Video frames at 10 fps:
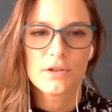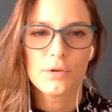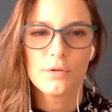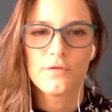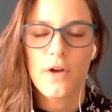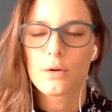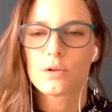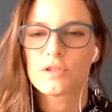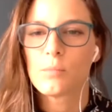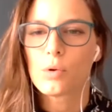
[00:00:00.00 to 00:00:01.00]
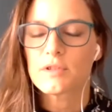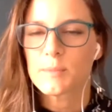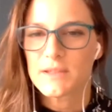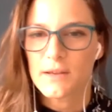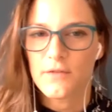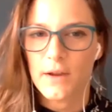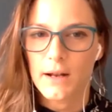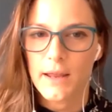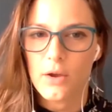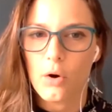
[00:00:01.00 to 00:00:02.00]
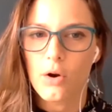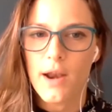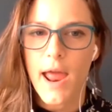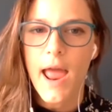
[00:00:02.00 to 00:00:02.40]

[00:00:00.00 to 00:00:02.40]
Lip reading: to focus more specifically on